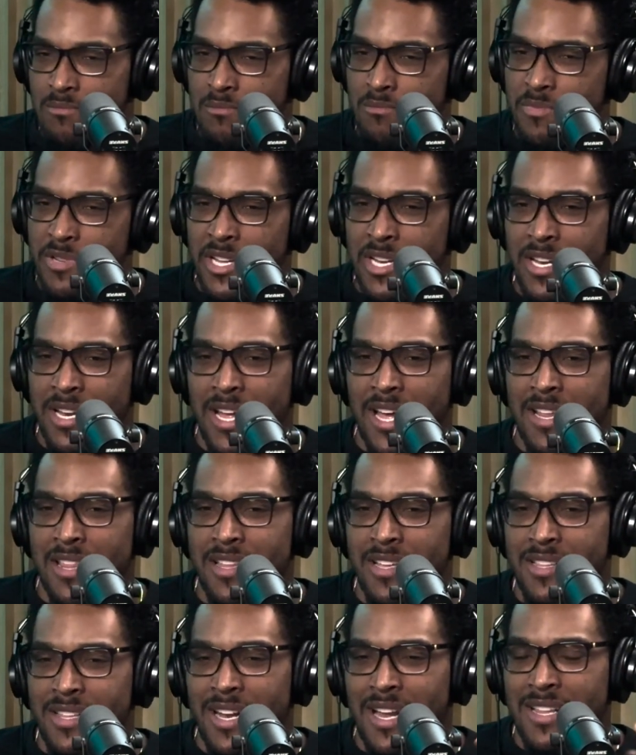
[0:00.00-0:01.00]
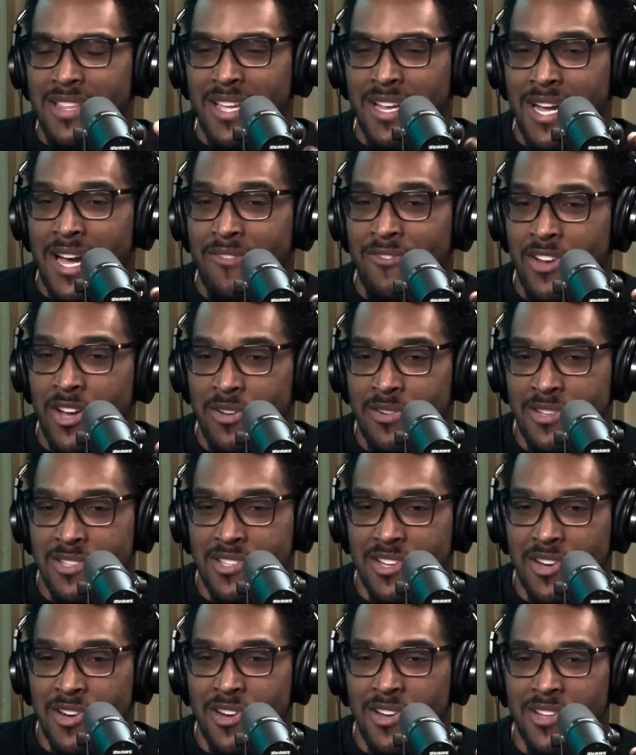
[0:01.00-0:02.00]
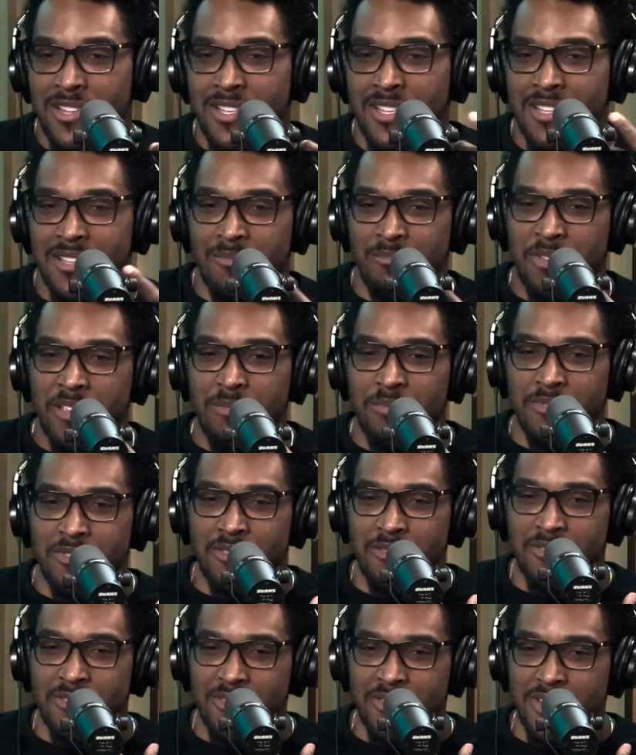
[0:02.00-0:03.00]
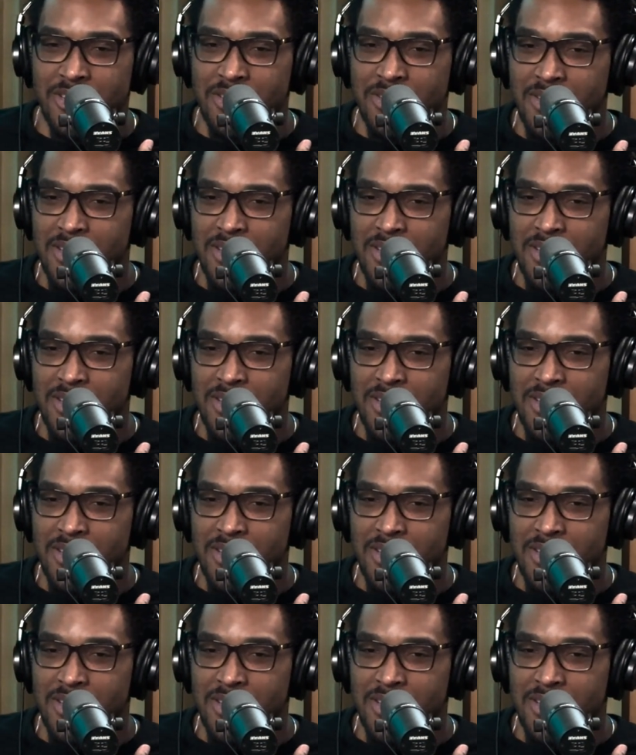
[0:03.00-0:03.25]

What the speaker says: being an athlete that I think I've noticed early. People do treat you